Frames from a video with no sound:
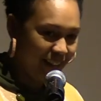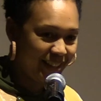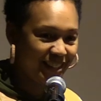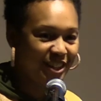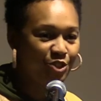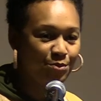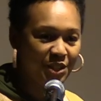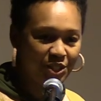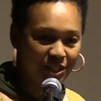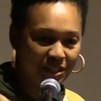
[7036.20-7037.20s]
I think you
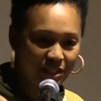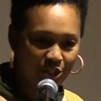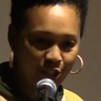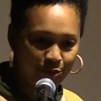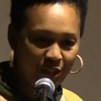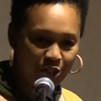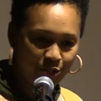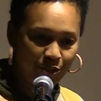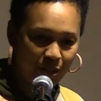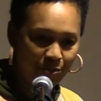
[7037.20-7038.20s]
mentioned the
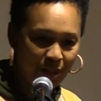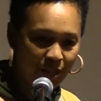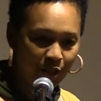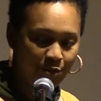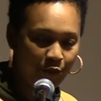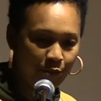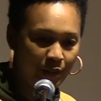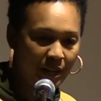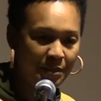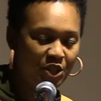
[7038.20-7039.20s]
generational thing reading on the phone.
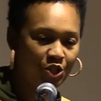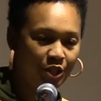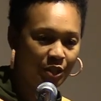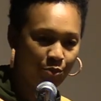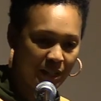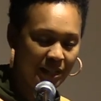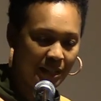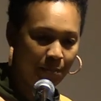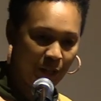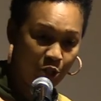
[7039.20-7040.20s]
I'm actually reading
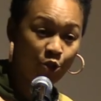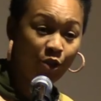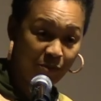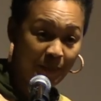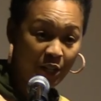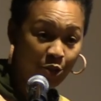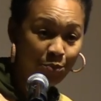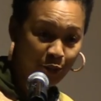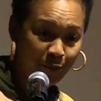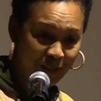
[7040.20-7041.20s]
a picture of my
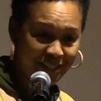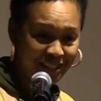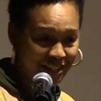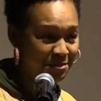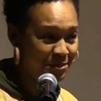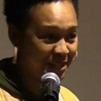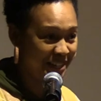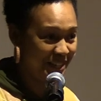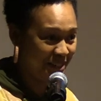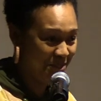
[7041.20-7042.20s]
notebook because I didn't bring
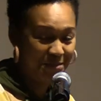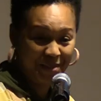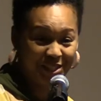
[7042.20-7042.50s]
anything with me.